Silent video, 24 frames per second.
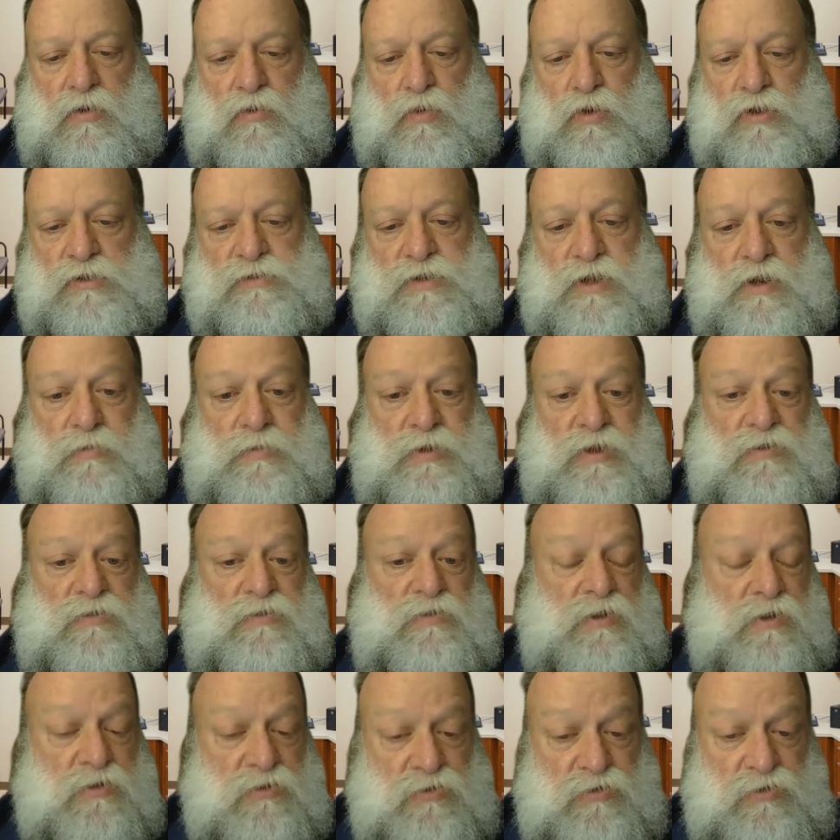what's going to be
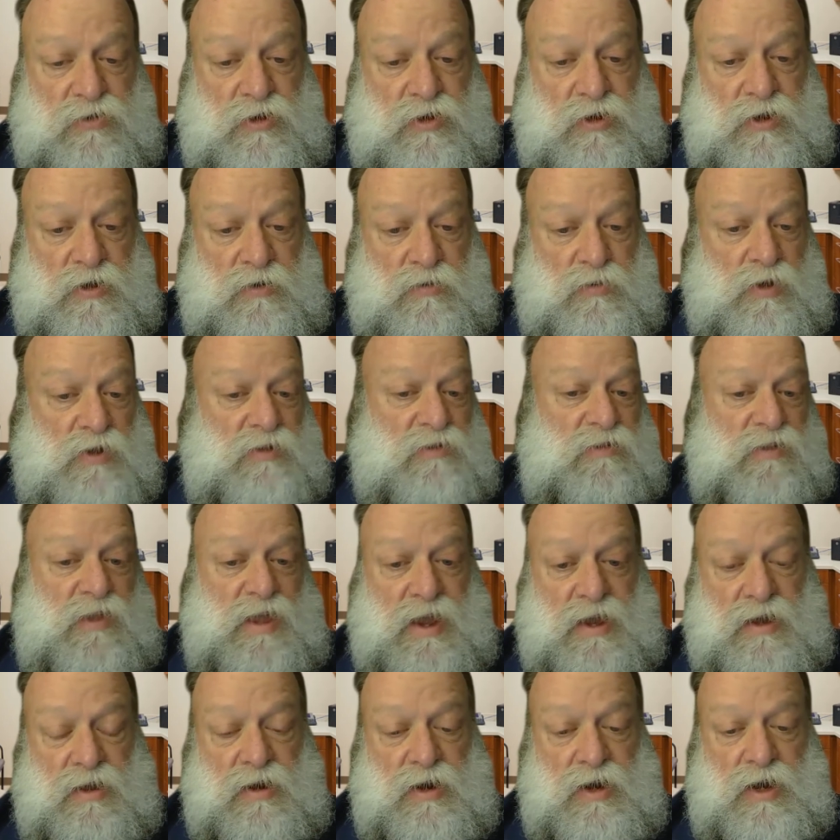6G, when's
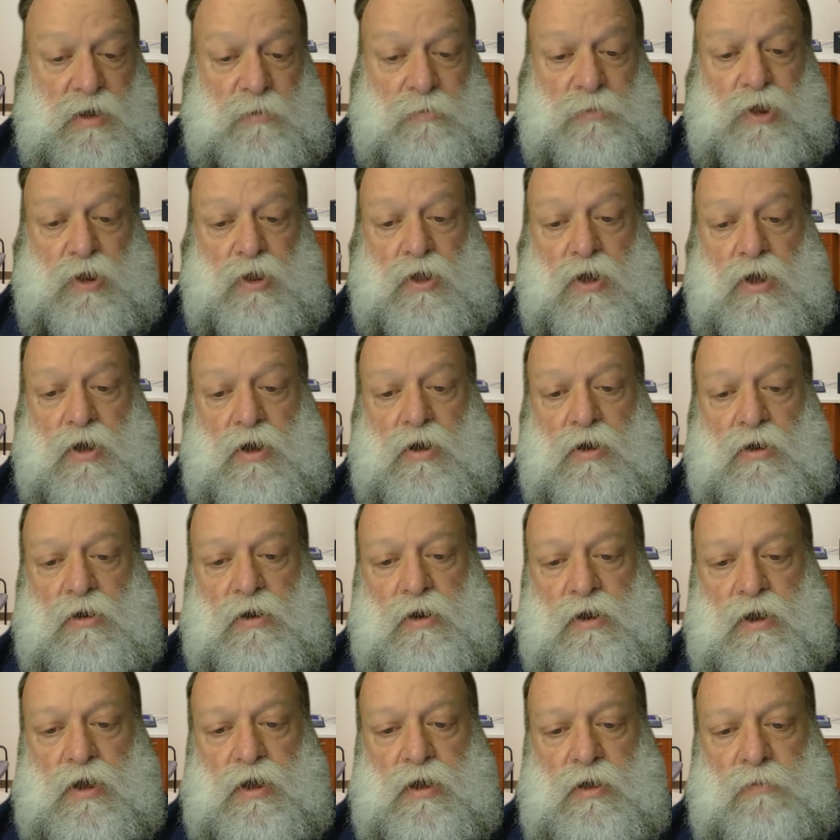that going to come
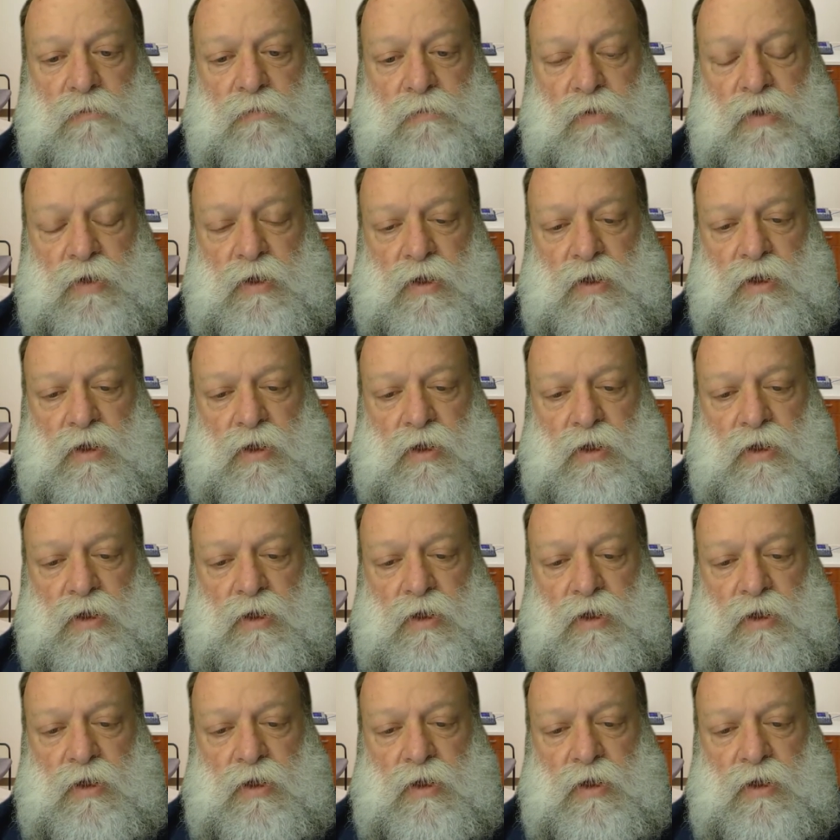along?